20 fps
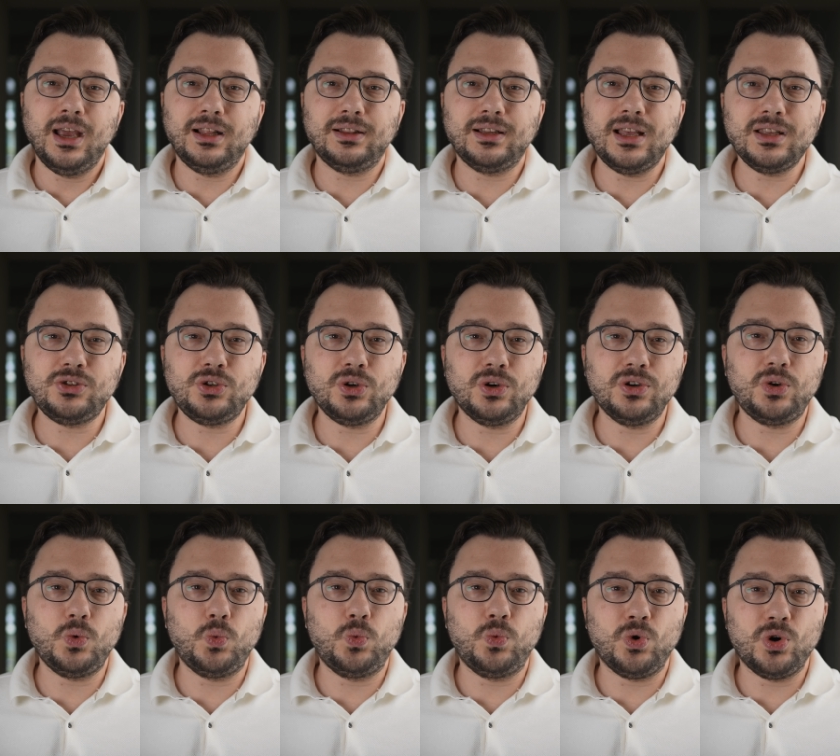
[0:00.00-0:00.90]
Unless you're
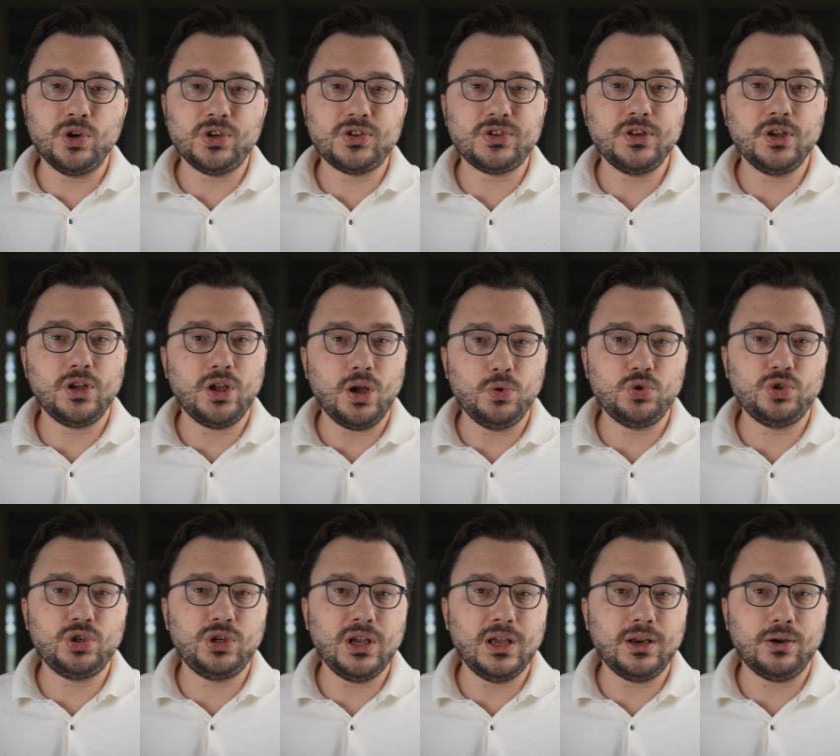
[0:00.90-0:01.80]
the worst
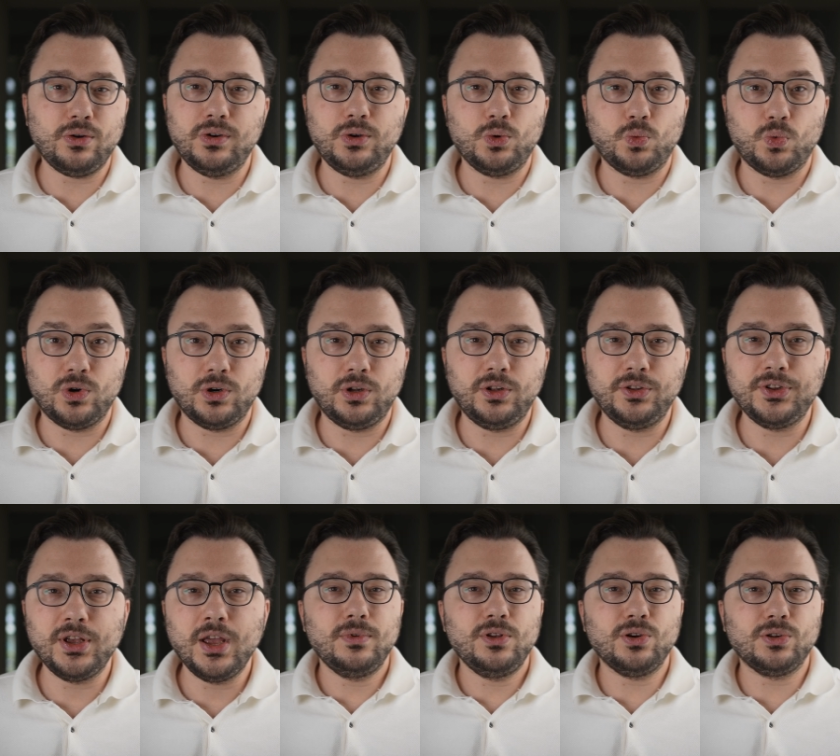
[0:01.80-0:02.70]
negotiator in the world,
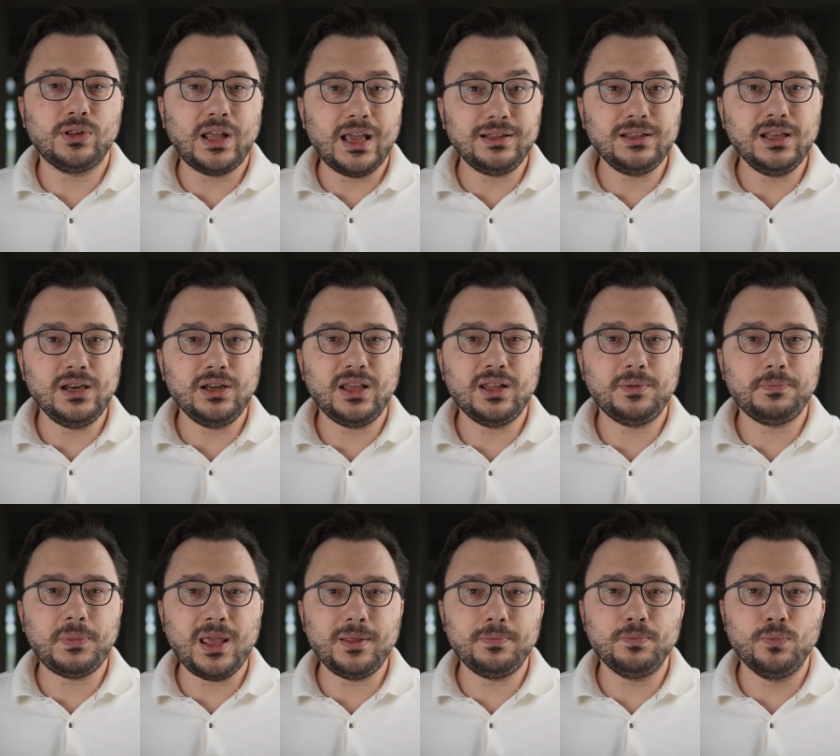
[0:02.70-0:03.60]
you're likely to get
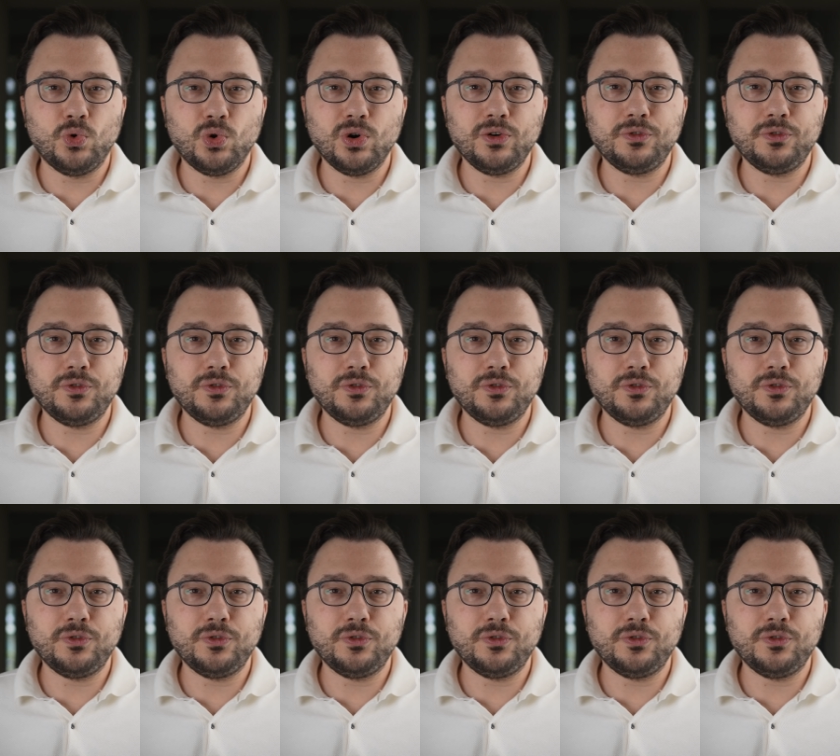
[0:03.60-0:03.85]
paid more